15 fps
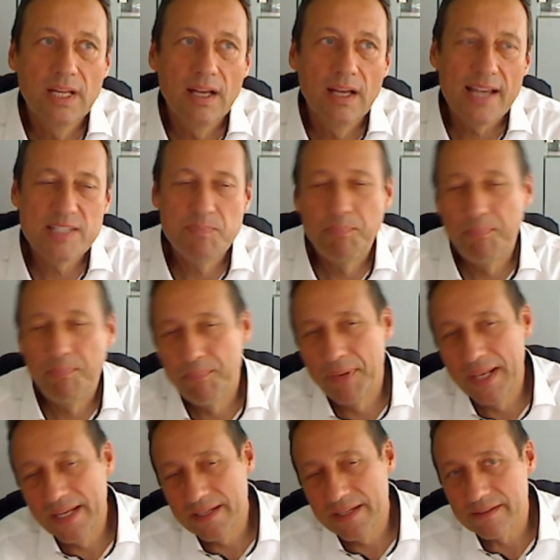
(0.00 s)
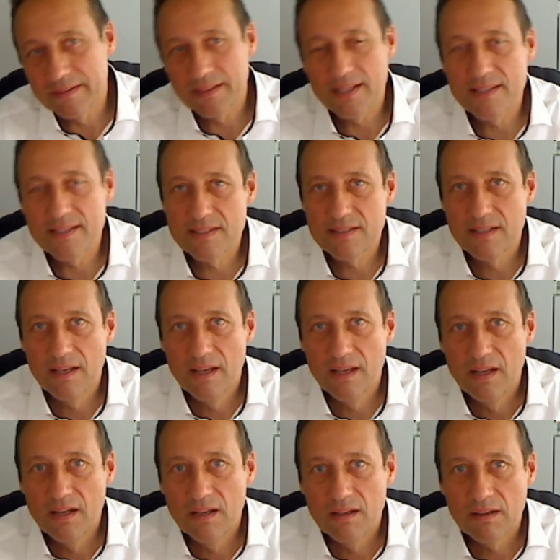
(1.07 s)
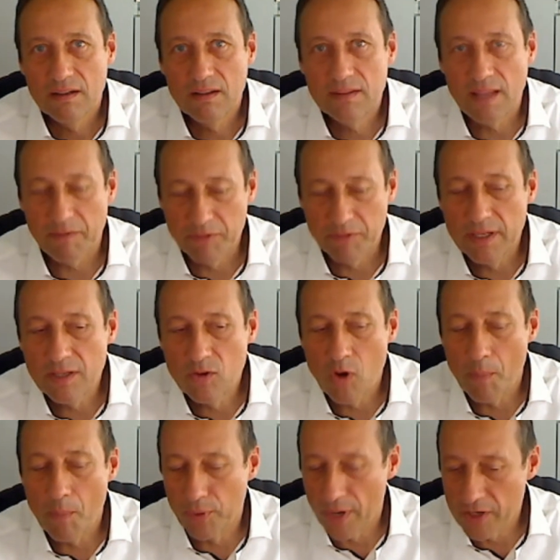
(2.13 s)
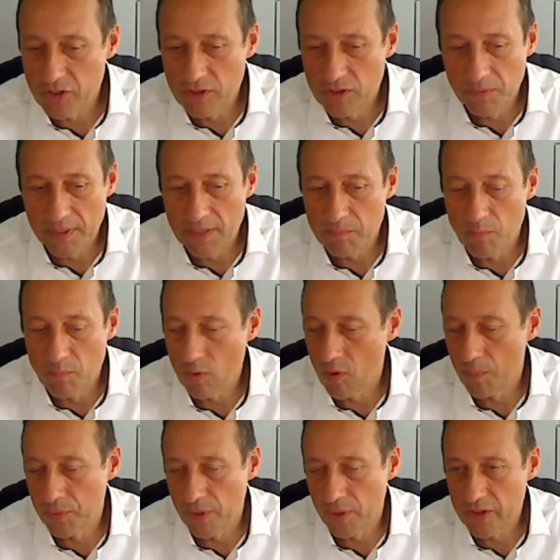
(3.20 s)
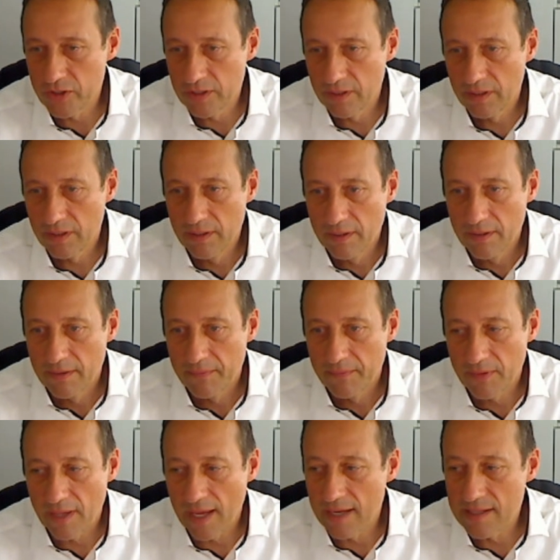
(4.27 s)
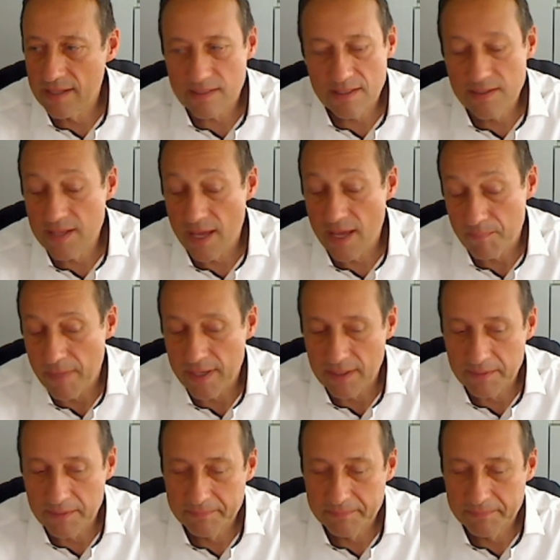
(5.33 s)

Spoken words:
I split it. It's definitely cooperation. We need more cooperation. And it's in the end money.